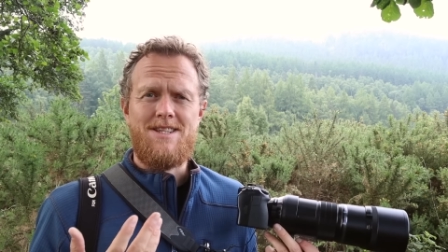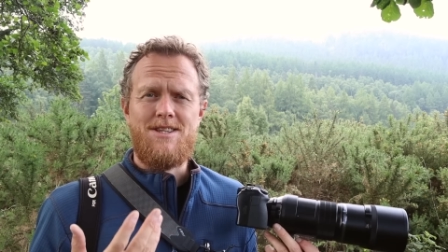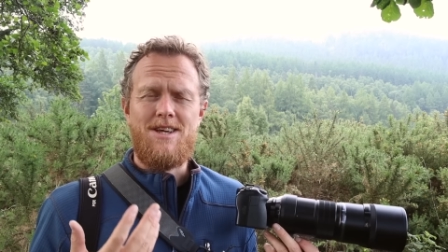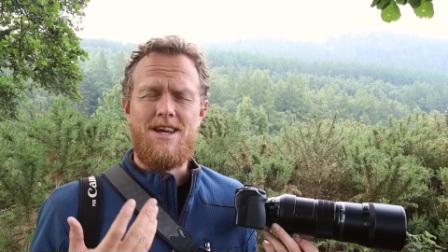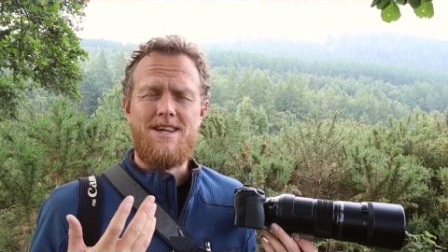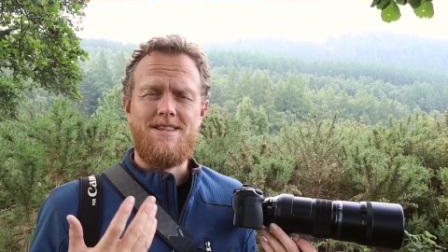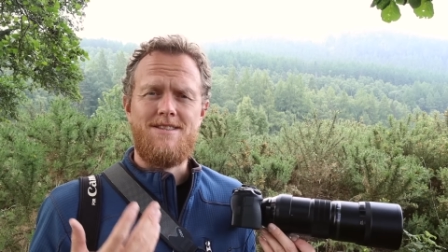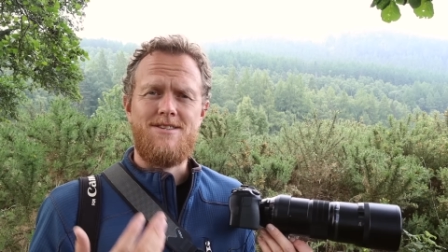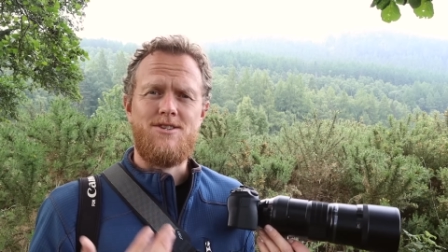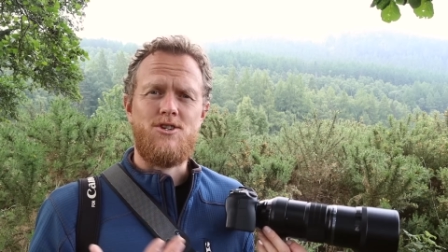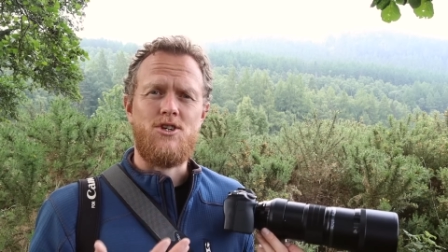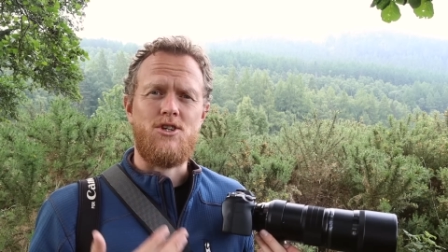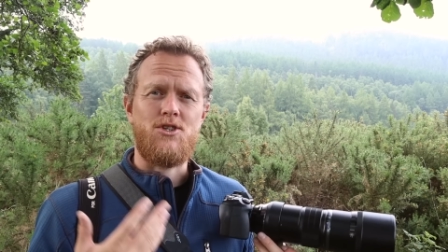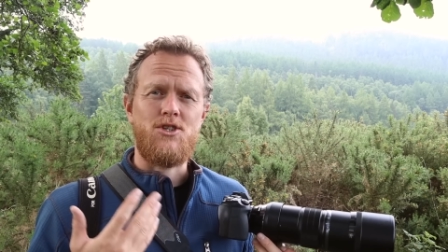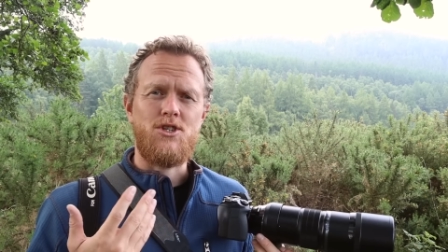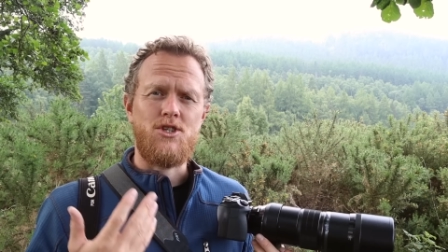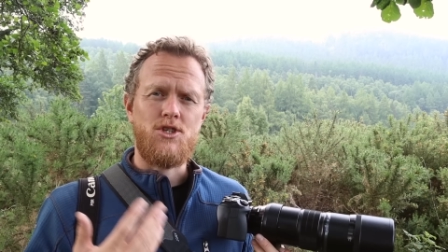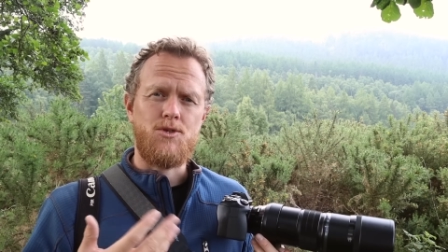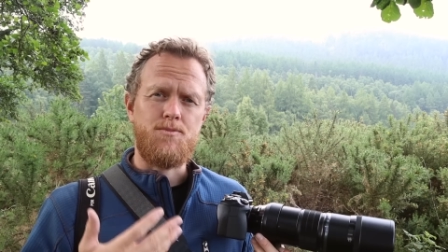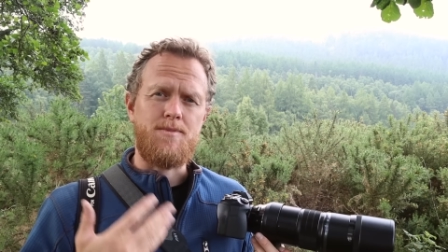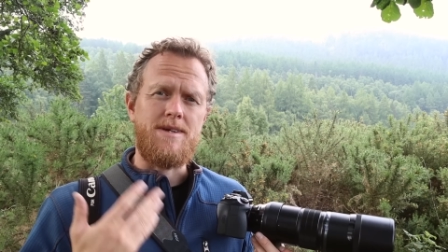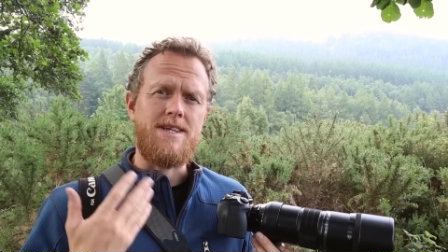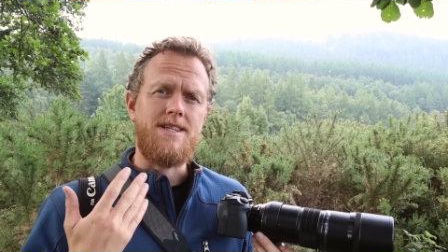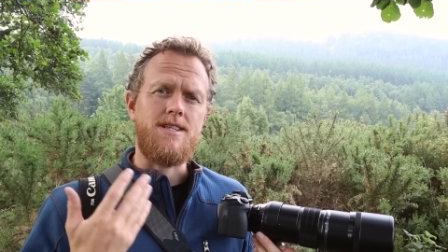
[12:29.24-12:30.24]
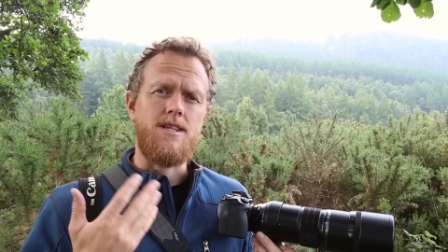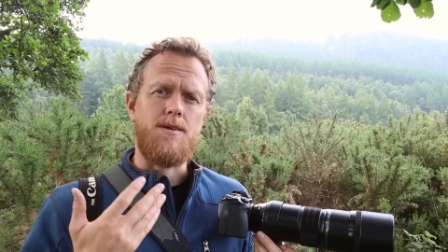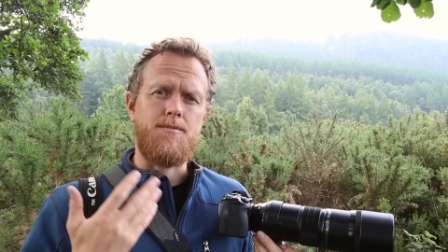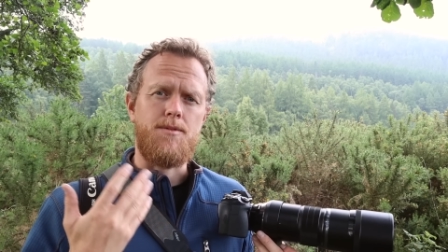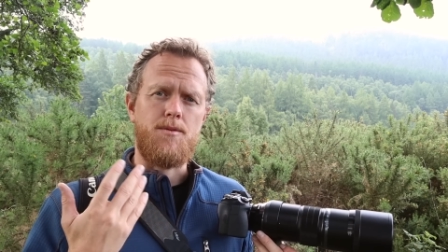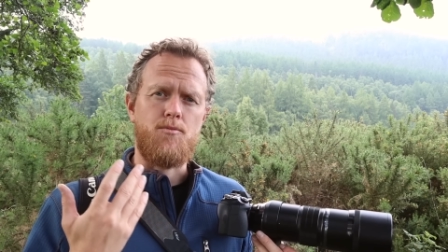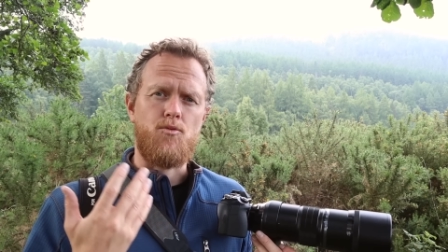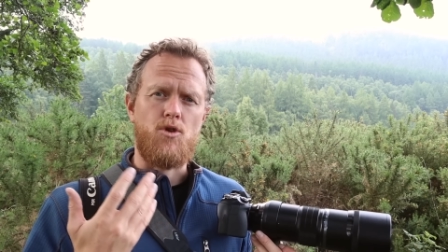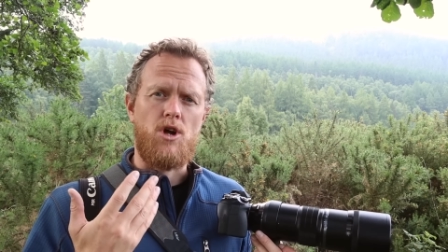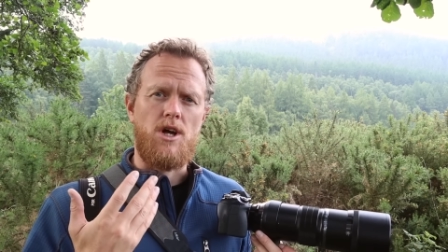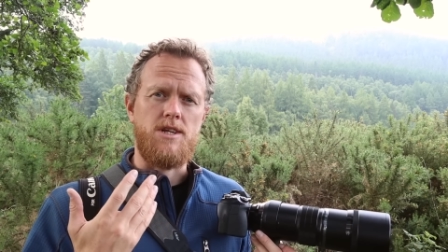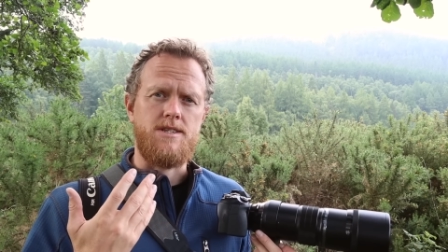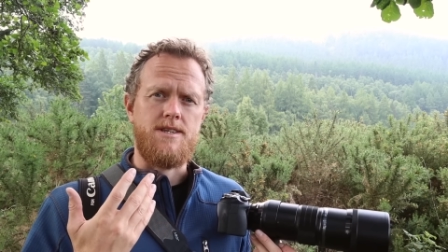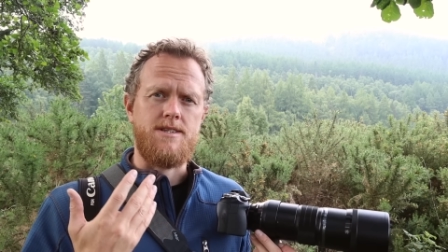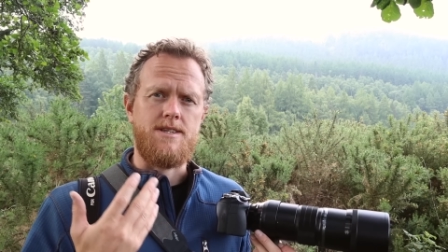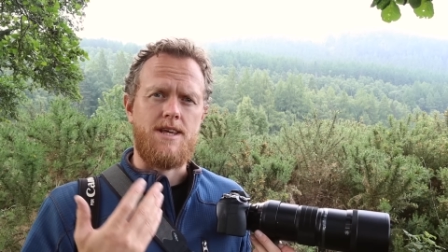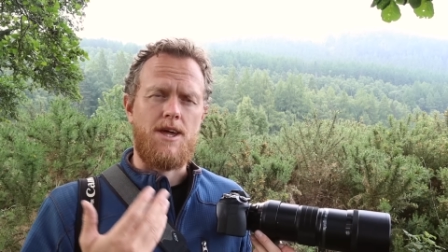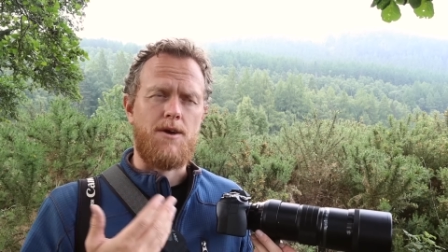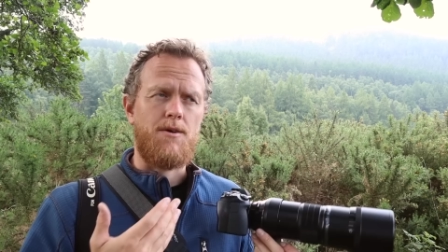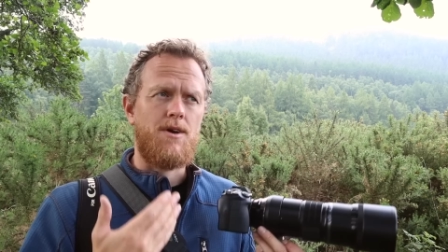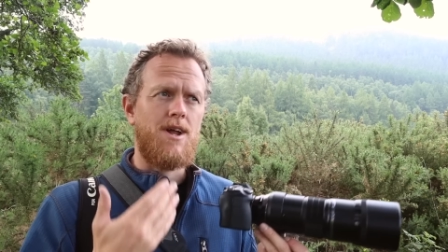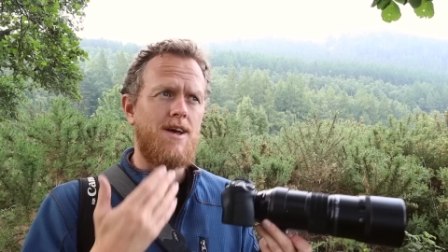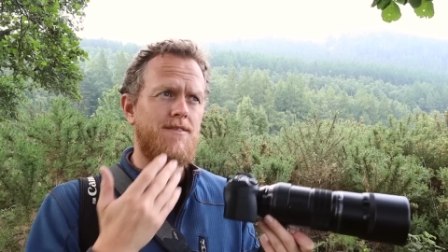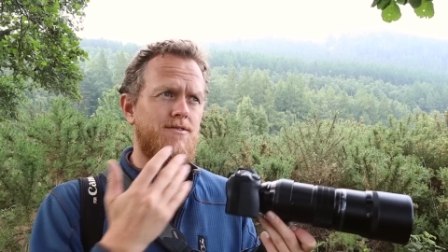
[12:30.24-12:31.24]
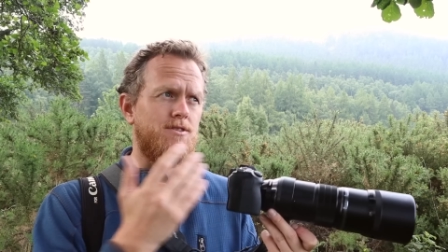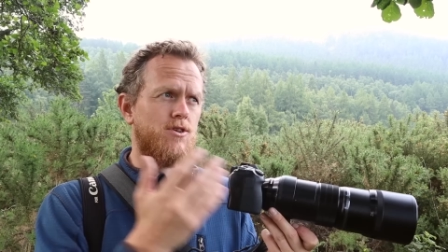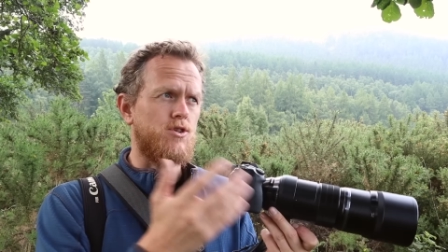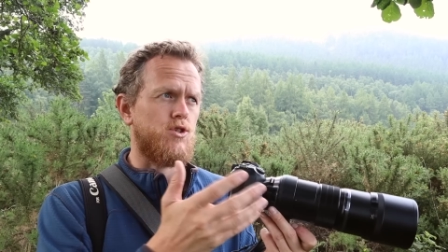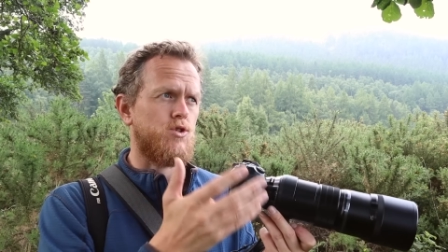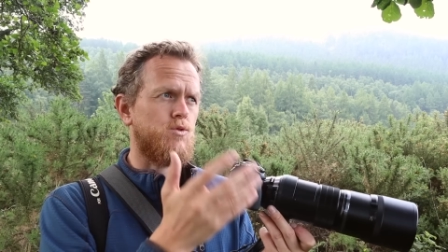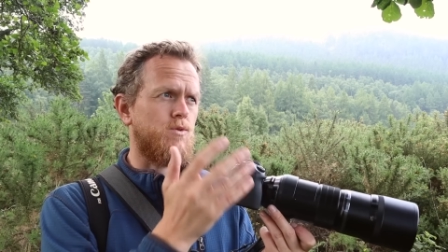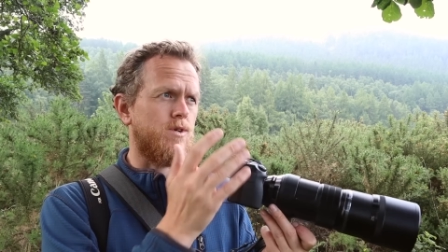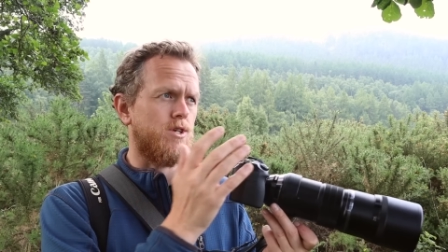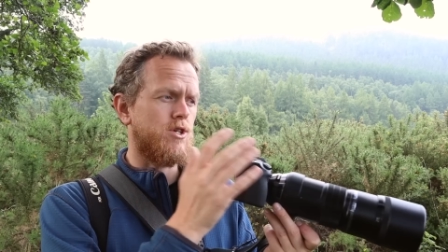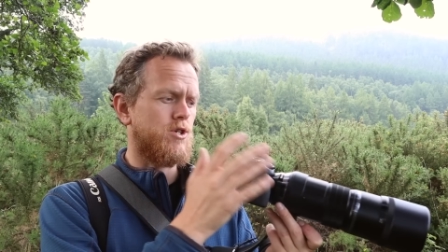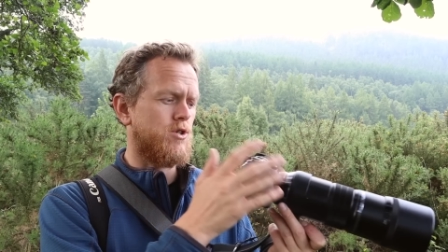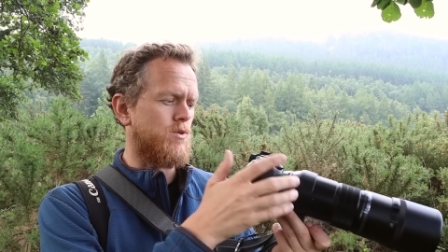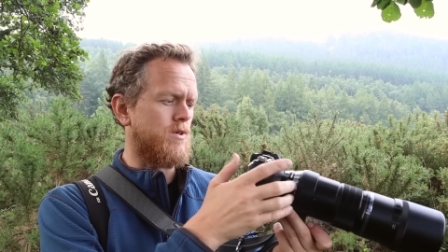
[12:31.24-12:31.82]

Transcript: it just speeds up the process. I don't have to switch